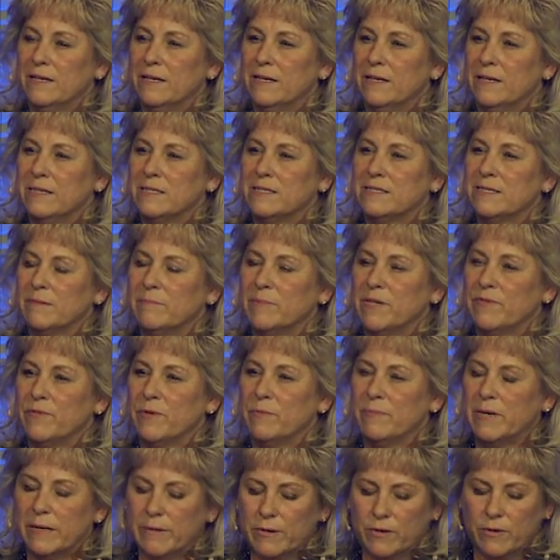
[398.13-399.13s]
And some of you
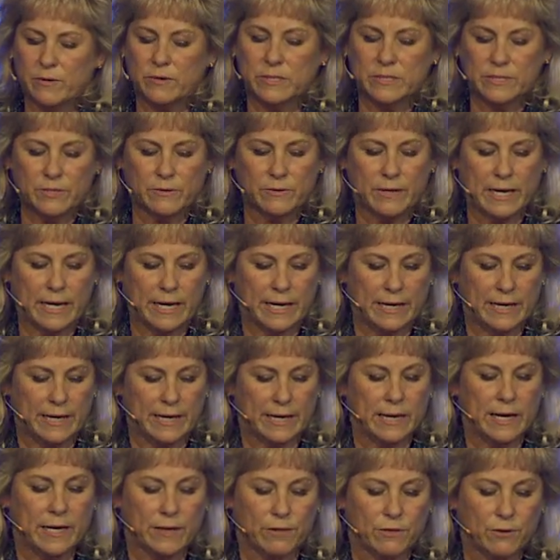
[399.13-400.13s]
might go, it's okay, I got